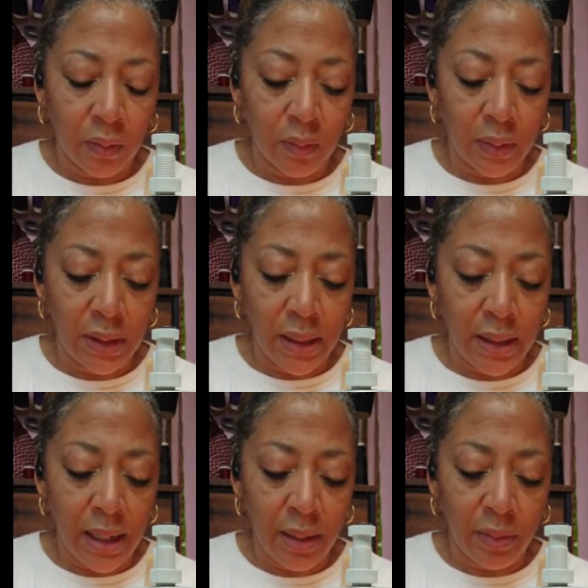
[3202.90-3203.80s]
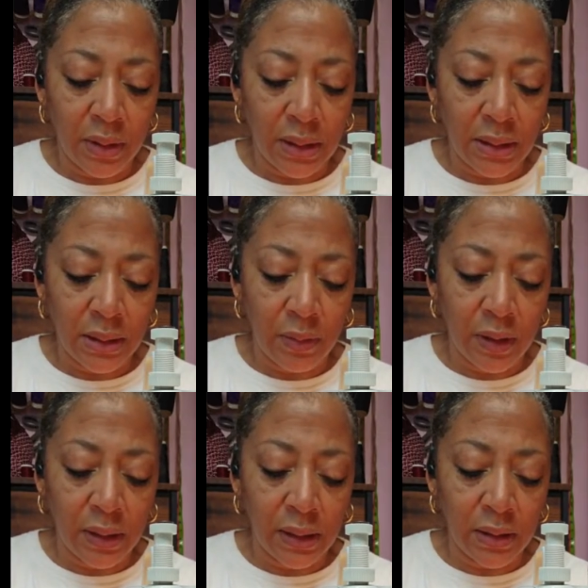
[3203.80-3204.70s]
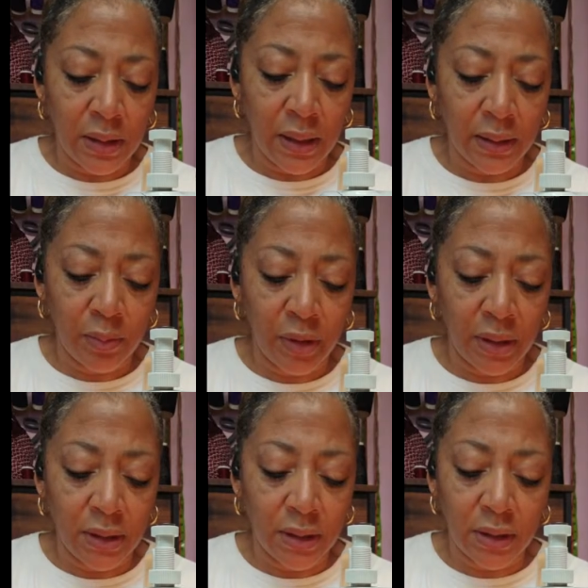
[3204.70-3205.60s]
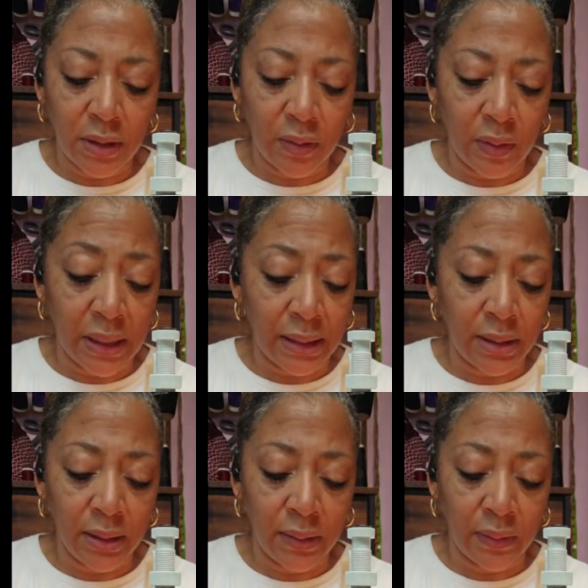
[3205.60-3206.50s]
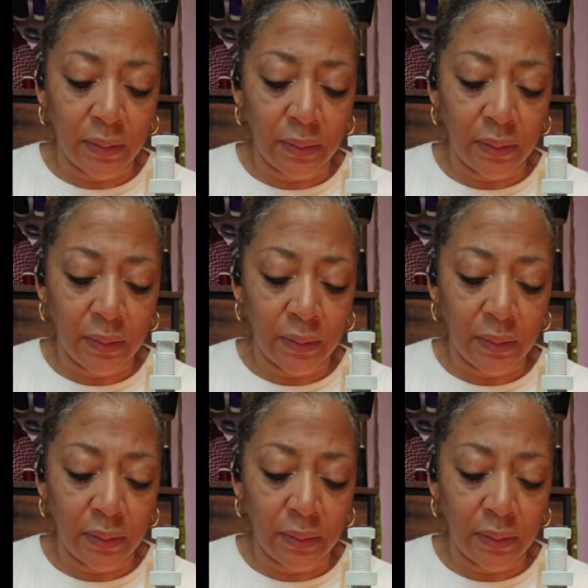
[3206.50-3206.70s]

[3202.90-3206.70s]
But that happens. That's some of the things you have to pay attention to, and I didn't.